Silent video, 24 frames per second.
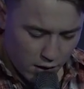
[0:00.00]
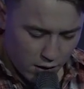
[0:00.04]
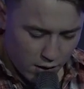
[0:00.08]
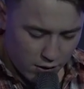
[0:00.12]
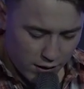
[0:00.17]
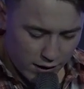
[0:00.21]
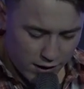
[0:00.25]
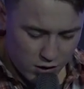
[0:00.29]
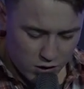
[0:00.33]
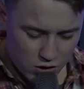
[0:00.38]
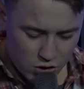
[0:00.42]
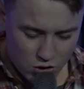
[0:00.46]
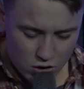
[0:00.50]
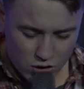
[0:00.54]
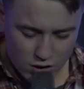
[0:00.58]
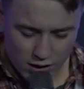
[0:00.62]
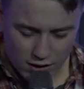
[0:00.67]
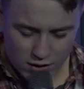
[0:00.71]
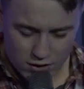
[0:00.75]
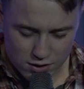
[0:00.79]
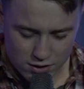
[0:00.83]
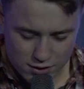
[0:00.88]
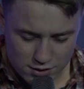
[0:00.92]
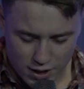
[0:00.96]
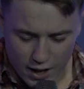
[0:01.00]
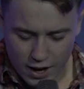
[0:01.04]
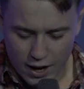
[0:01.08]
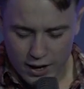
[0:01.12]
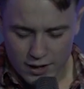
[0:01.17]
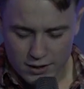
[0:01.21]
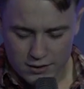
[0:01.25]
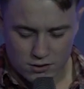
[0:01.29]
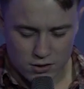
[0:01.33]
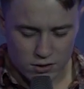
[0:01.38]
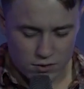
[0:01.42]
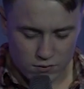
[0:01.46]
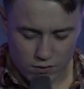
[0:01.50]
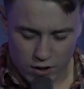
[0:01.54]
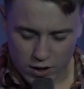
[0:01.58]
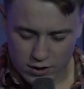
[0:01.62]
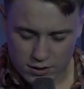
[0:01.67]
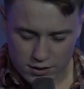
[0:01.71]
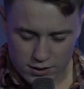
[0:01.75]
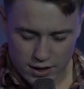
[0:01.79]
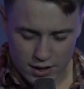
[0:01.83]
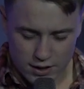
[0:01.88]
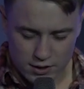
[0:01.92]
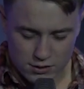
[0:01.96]
Thank you that you died and you
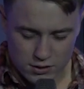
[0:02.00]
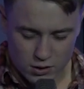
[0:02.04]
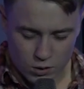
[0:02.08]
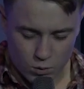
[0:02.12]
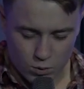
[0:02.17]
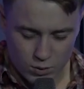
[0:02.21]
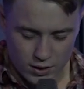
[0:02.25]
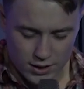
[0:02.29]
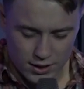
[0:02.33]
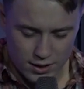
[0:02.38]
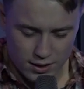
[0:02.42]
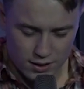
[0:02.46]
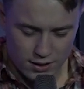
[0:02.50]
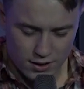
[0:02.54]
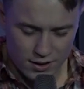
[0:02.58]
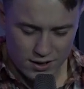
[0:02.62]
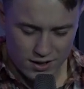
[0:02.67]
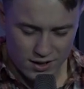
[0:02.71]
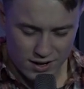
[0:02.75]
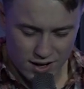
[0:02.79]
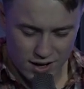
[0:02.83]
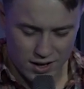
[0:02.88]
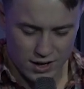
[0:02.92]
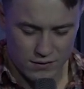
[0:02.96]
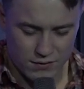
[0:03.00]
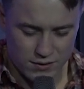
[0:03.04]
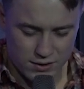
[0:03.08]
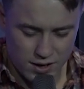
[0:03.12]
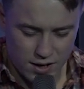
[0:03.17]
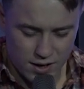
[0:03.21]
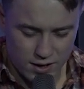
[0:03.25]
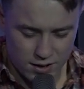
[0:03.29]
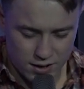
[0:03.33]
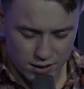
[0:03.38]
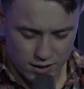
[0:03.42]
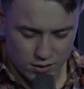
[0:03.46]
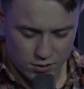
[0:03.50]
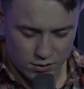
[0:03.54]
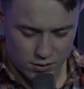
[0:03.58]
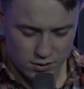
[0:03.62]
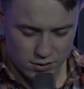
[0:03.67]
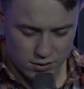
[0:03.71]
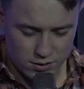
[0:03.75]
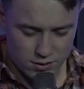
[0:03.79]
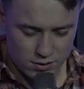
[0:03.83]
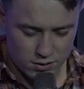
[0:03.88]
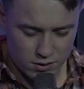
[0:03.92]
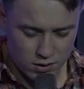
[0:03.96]
rose again so we can live eternally, Lord.
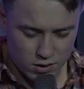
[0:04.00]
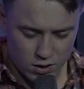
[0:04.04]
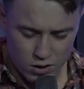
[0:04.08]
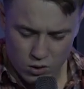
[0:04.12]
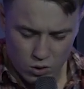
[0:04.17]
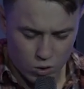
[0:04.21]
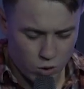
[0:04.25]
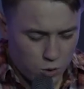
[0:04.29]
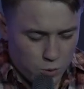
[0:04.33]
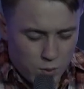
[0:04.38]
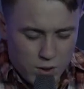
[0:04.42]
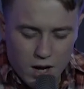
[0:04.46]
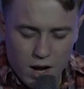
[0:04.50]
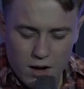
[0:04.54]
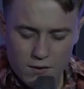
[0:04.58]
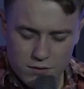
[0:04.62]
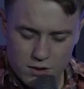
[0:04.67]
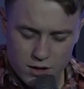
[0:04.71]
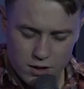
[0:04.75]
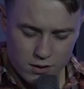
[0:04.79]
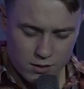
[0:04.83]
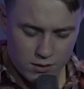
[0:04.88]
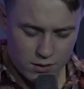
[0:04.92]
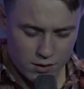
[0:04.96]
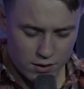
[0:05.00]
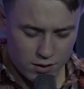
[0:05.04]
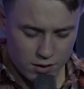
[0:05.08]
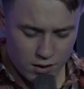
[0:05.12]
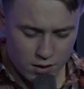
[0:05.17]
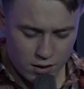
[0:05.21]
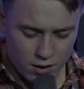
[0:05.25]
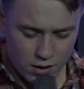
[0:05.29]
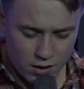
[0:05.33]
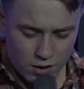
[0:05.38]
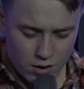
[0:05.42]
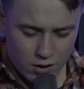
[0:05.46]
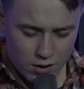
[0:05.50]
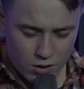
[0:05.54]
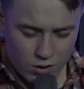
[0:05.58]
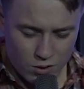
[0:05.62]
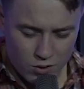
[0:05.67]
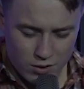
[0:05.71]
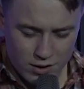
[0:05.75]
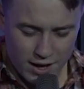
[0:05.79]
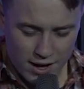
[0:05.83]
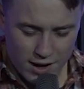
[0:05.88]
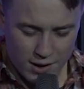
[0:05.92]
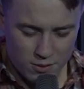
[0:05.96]
Lord, we love you.
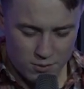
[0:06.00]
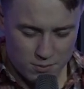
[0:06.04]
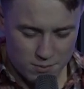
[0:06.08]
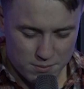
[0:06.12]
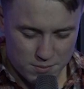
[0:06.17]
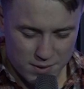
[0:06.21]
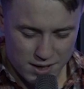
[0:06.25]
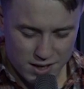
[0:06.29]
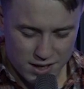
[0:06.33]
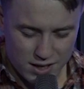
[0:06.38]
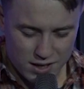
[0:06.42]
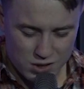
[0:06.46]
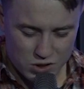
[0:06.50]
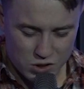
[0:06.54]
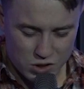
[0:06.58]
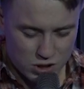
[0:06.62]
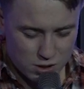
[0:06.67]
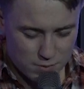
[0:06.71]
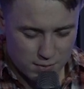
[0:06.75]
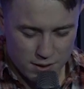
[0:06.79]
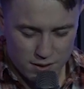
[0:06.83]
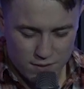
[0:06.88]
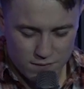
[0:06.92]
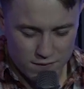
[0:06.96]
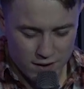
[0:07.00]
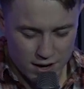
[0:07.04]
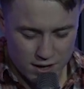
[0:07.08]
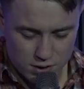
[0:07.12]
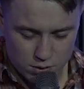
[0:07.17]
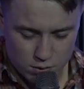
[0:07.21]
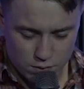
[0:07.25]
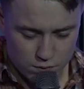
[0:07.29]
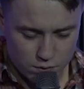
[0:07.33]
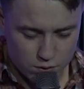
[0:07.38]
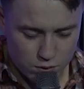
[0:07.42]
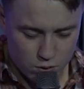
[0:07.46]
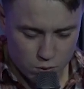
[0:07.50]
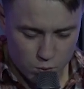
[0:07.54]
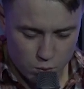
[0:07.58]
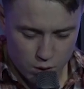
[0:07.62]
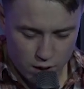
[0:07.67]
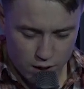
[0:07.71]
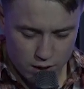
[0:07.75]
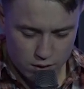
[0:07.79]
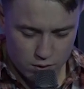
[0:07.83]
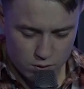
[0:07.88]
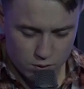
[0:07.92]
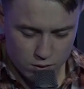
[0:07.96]
God, help me just to be a vessel for your
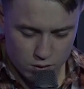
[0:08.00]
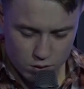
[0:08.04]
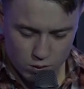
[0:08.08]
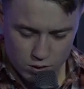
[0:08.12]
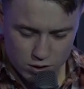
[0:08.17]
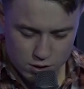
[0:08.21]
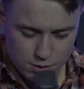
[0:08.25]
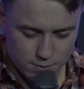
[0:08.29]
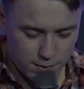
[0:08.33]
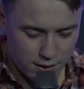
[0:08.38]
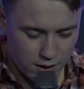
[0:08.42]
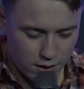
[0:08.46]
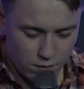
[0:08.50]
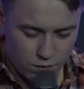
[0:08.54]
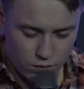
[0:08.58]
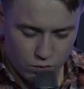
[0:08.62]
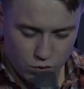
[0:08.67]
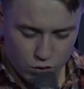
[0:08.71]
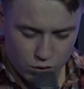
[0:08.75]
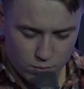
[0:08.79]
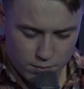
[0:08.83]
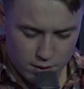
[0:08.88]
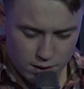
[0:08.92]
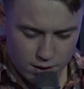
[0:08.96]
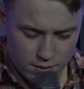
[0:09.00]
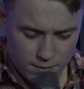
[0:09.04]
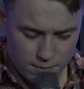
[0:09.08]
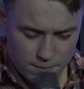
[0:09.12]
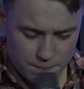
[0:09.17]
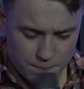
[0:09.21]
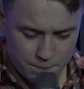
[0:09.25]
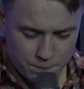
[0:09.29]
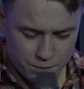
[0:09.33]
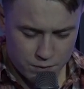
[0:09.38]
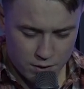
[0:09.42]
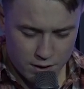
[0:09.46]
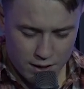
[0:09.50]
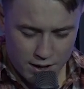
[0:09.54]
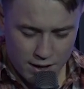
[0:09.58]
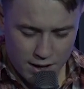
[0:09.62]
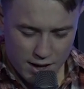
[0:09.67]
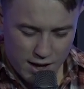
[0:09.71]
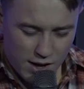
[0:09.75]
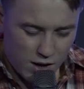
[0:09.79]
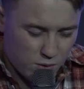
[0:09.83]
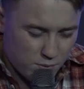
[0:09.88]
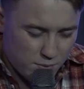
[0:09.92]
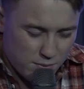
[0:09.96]
word. Lord, speak through me.
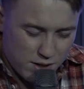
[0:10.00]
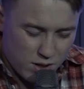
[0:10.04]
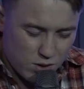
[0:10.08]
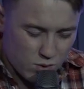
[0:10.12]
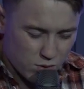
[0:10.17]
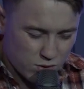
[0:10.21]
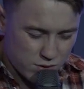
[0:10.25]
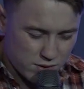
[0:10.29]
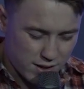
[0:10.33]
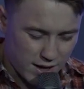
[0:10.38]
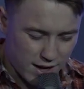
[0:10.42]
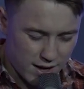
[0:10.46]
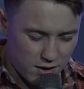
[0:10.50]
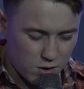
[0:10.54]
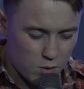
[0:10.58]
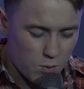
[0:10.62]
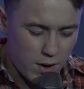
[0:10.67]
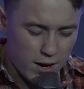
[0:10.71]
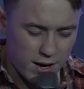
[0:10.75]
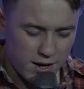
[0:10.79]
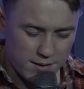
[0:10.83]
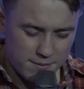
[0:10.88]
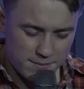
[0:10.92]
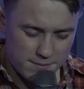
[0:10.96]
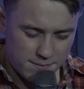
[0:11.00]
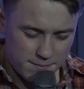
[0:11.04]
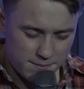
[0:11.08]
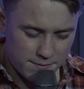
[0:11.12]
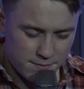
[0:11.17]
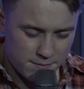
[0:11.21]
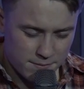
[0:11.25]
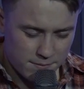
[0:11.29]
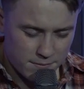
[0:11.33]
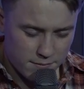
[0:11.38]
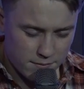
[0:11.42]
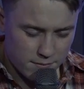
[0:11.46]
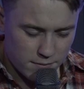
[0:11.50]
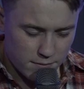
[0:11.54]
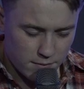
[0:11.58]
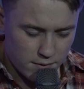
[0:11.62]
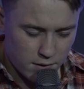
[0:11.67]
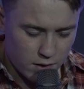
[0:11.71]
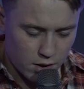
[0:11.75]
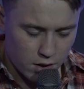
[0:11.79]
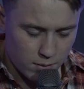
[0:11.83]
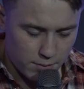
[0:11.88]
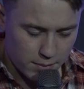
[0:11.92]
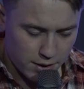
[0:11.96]
Help me not to get in the way.
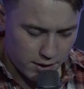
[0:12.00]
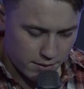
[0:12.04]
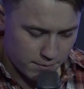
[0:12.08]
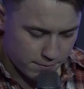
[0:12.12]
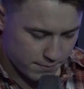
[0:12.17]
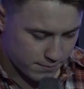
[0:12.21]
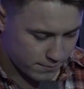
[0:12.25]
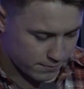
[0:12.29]
Amen.